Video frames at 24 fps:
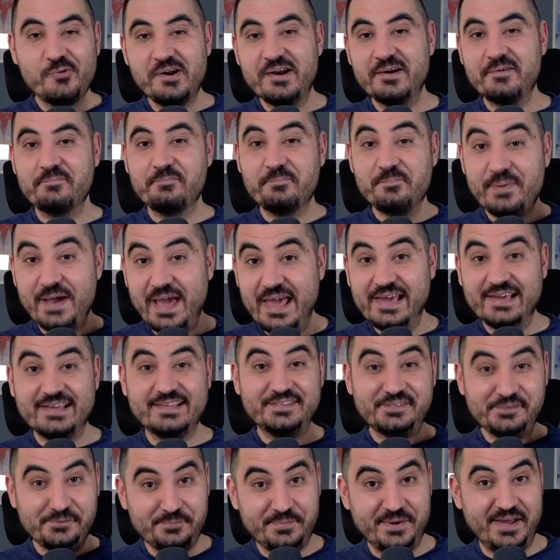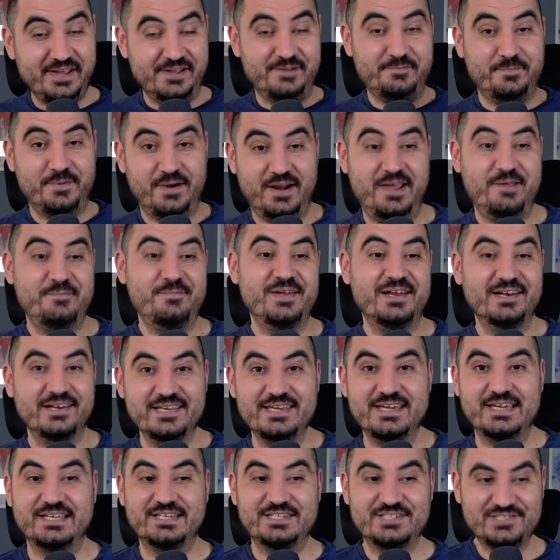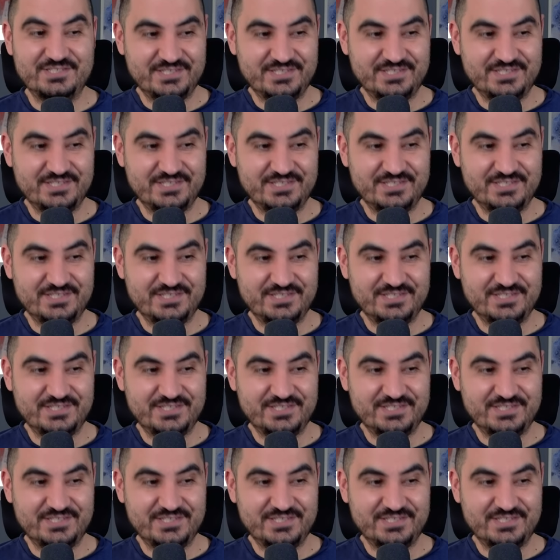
we're back-to-back Premier League